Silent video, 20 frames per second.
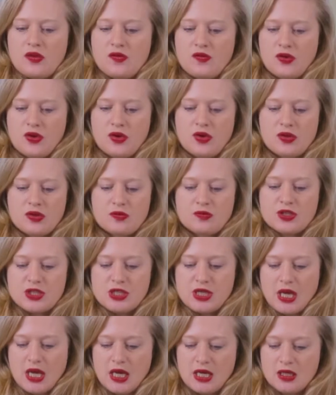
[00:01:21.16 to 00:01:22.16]
through the
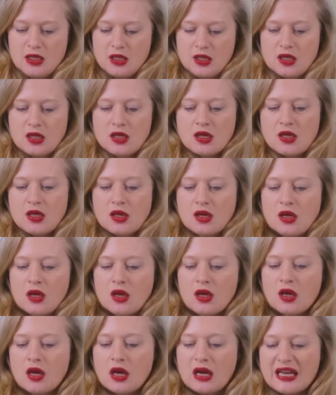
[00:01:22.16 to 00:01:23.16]
machine
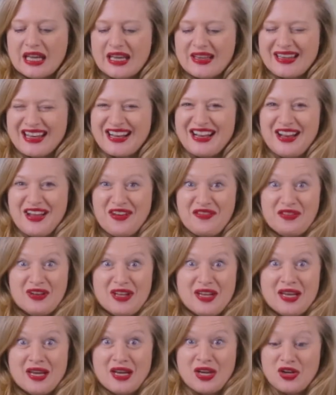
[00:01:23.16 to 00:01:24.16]
and hear that
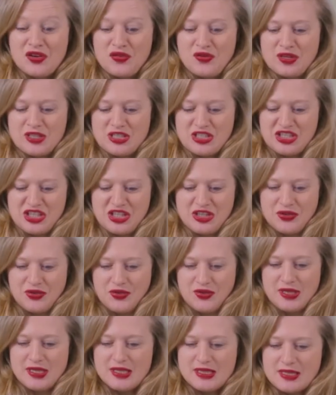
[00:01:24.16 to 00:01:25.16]
lovely crunching
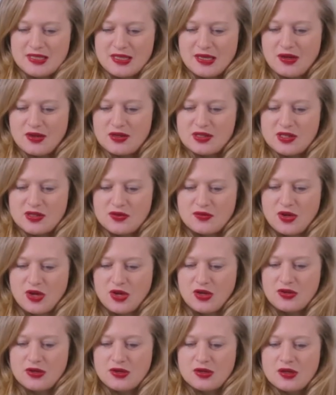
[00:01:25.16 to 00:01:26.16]
noise as it goes
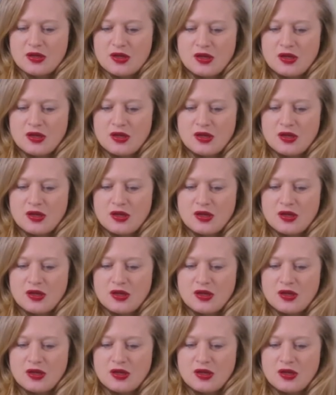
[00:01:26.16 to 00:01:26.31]
through.